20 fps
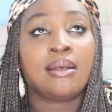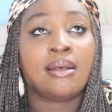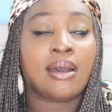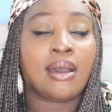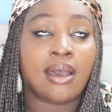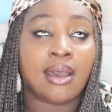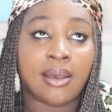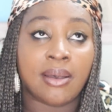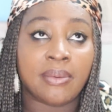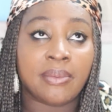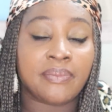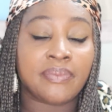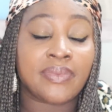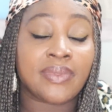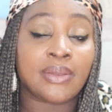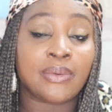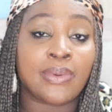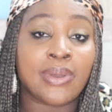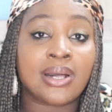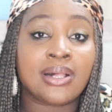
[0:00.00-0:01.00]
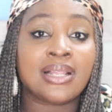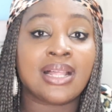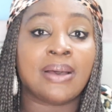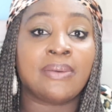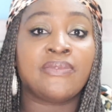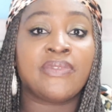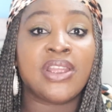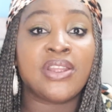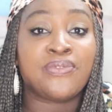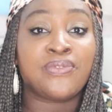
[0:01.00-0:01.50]
Well,
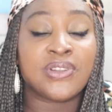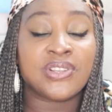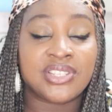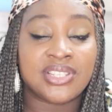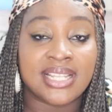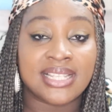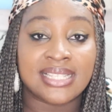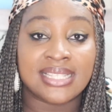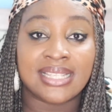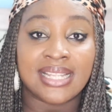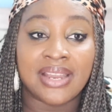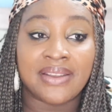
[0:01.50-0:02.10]
I'm very fortunate in